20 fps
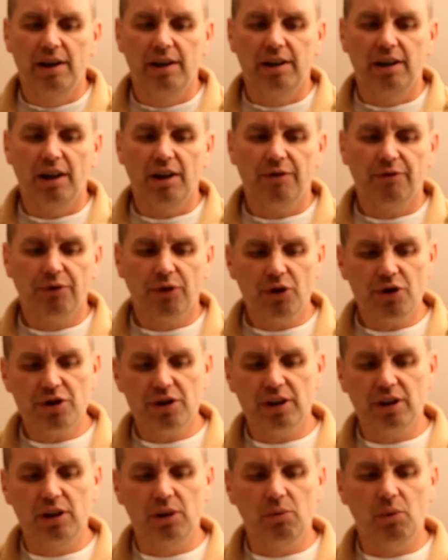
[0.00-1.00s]
Now, the first
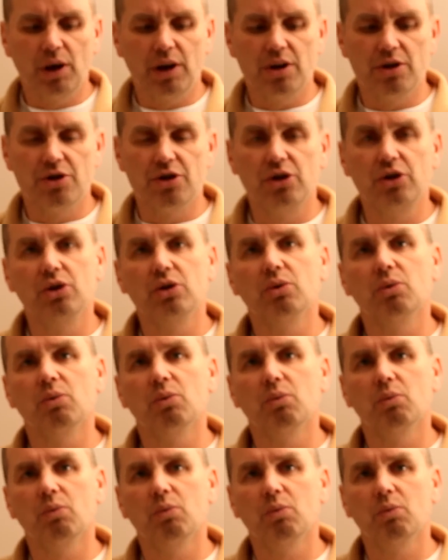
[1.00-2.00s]
thing you want to do
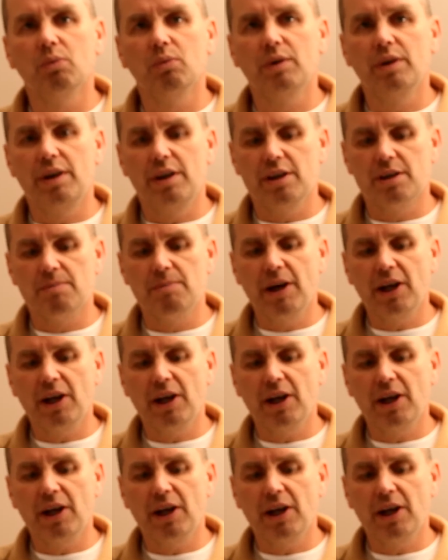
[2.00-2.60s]
is